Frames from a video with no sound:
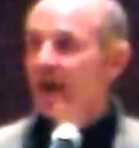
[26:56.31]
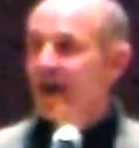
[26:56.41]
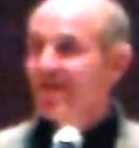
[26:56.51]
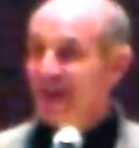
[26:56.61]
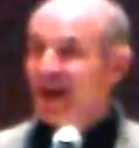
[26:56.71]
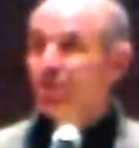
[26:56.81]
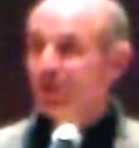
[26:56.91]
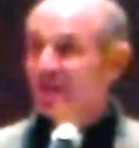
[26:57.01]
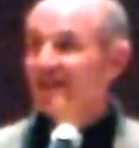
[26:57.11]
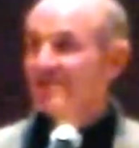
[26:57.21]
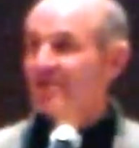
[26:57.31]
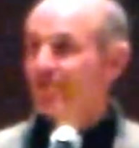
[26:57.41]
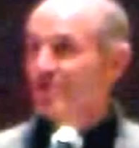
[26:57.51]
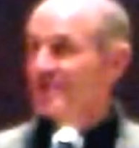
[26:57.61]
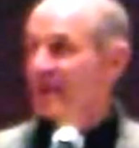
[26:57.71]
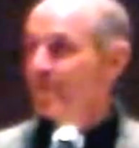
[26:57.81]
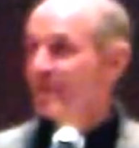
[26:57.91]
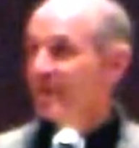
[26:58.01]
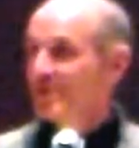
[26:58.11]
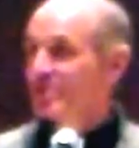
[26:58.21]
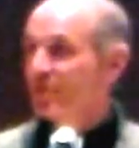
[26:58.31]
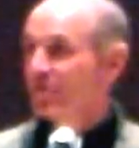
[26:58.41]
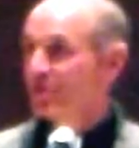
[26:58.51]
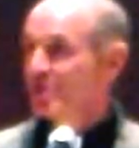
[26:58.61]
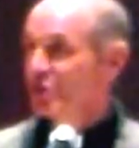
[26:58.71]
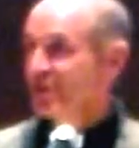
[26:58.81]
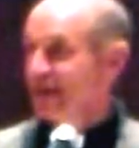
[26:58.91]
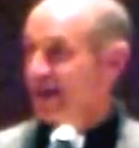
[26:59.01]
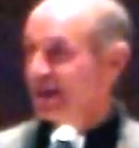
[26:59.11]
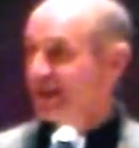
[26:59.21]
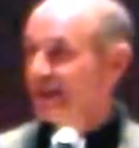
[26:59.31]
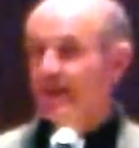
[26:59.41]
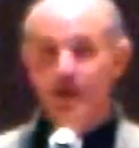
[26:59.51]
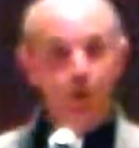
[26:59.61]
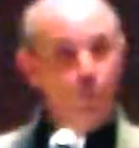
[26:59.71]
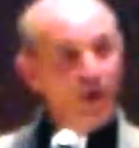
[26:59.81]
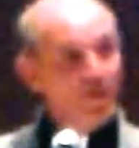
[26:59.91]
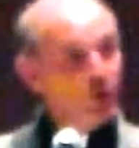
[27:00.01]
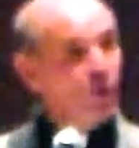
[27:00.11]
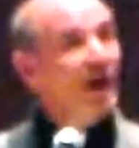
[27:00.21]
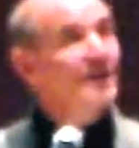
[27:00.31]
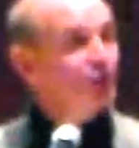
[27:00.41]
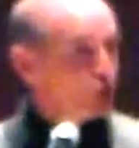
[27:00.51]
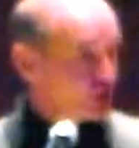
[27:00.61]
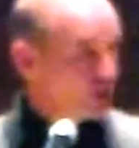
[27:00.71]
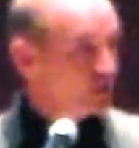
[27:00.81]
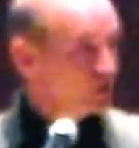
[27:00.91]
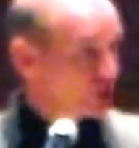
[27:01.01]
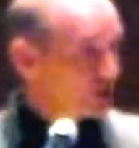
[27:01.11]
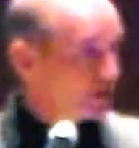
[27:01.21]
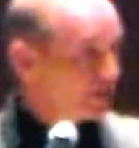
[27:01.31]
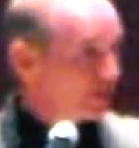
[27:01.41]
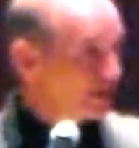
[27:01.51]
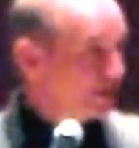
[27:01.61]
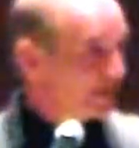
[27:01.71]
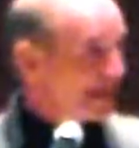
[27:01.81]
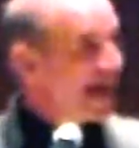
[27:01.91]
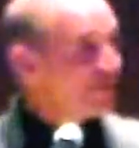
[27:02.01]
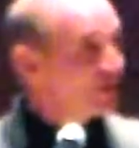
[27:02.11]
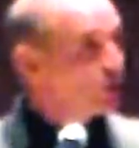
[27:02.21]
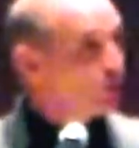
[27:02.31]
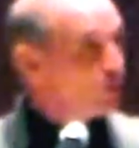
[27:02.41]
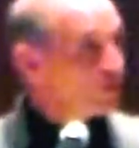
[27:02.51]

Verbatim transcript: Uh, that really is the first time in the history of Christianity when the great church, uh, the Catholic or